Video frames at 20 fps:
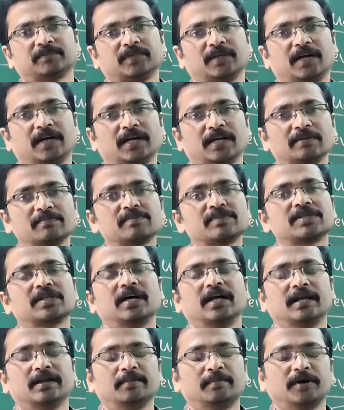Atoms
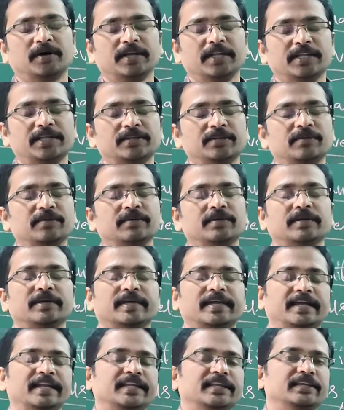and molecule
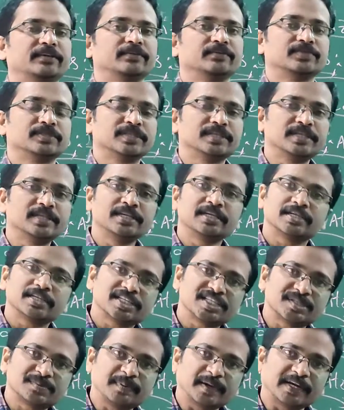can give the
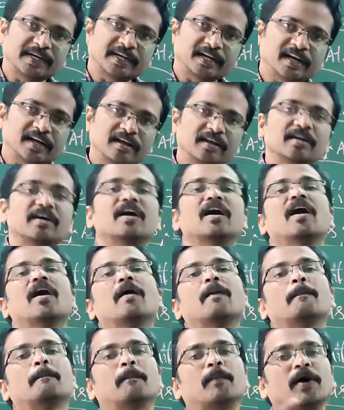spectra.
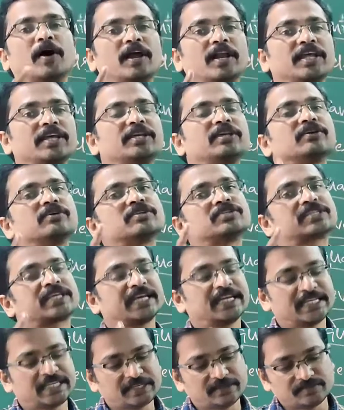Molecules
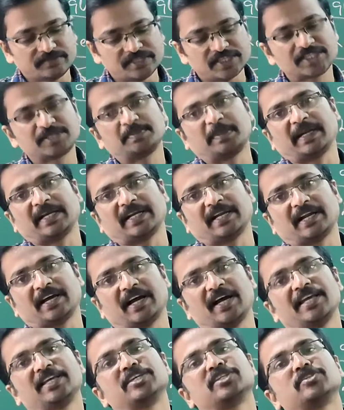can give the
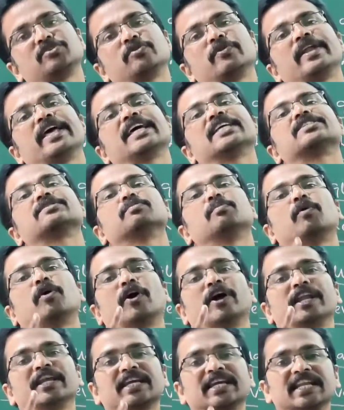spectra is known as
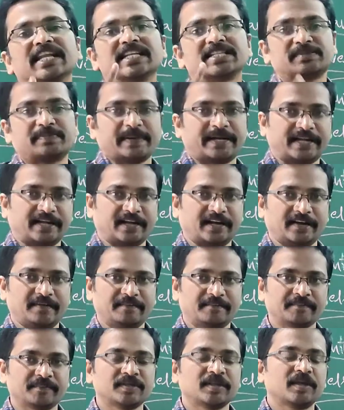molecular spectra.
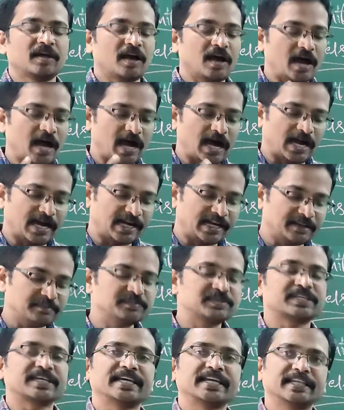
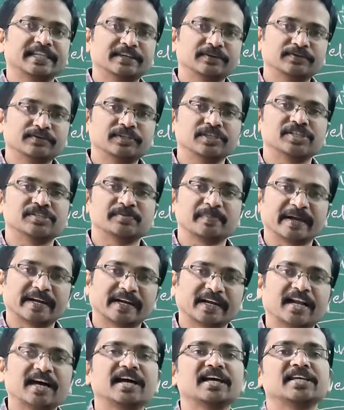Atoms can give the
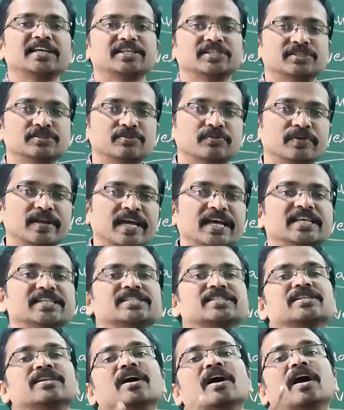spectra is known
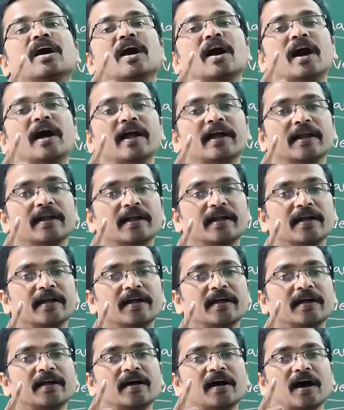as
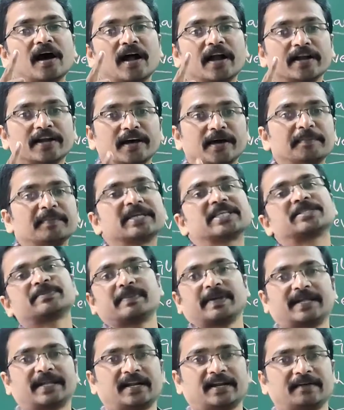atomic
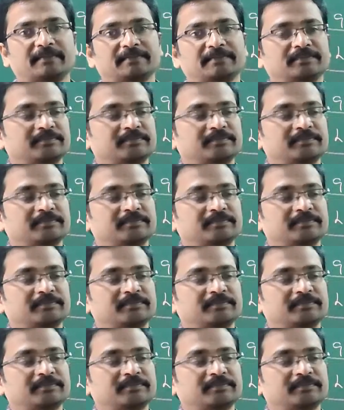spectra.